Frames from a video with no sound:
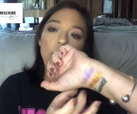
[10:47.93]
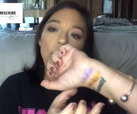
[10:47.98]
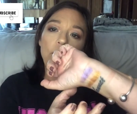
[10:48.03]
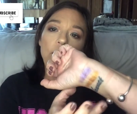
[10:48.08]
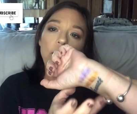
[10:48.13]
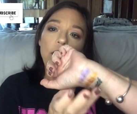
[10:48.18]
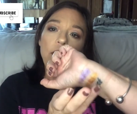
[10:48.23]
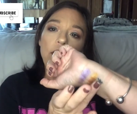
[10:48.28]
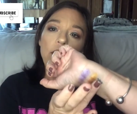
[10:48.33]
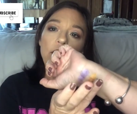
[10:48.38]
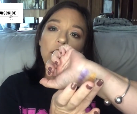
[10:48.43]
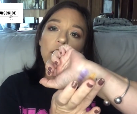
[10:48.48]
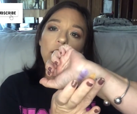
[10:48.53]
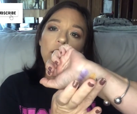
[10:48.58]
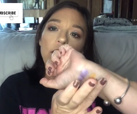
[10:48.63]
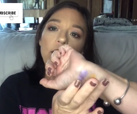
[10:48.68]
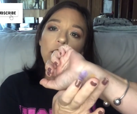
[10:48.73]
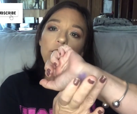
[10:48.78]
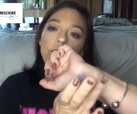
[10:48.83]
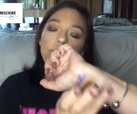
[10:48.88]

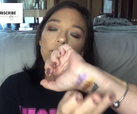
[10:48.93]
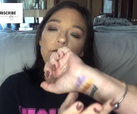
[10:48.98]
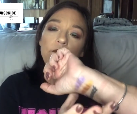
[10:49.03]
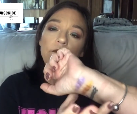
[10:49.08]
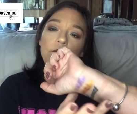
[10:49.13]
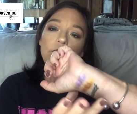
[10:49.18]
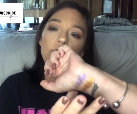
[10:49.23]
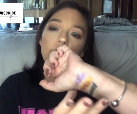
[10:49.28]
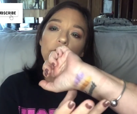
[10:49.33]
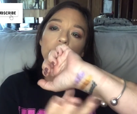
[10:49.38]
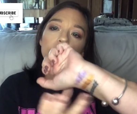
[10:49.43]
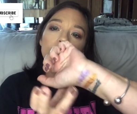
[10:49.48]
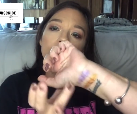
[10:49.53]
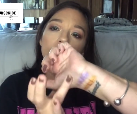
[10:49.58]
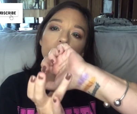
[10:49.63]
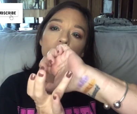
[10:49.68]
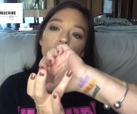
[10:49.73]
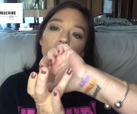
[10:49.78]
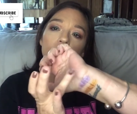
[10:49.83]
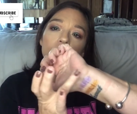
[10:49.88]

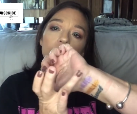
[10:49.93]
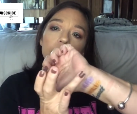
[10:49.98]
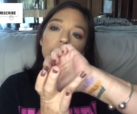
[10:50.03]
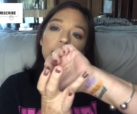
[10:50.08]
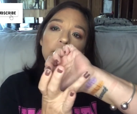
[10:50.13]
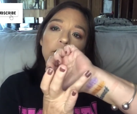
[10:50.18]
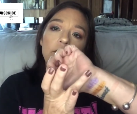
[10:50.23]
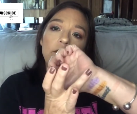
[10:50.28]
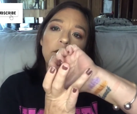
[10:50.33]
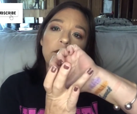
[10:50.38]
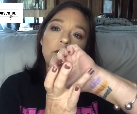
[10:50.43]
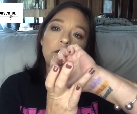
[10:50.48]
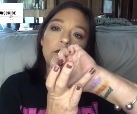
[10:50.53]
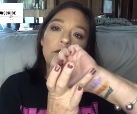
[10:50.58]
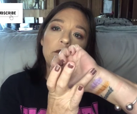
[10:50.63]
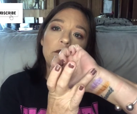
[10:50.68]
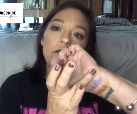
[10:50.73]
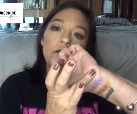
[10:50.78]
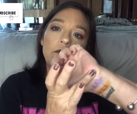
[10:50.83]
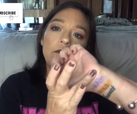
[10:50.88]

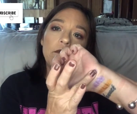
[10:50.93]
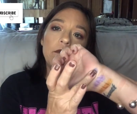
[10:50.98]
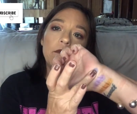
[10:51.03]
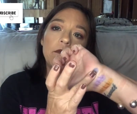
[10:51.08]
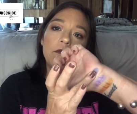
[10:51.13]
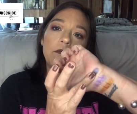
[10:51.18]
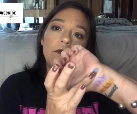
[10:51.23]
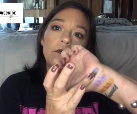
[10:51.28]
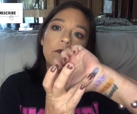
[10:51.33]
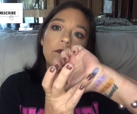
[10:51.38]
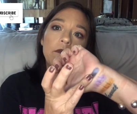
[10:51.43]
(no one is talking)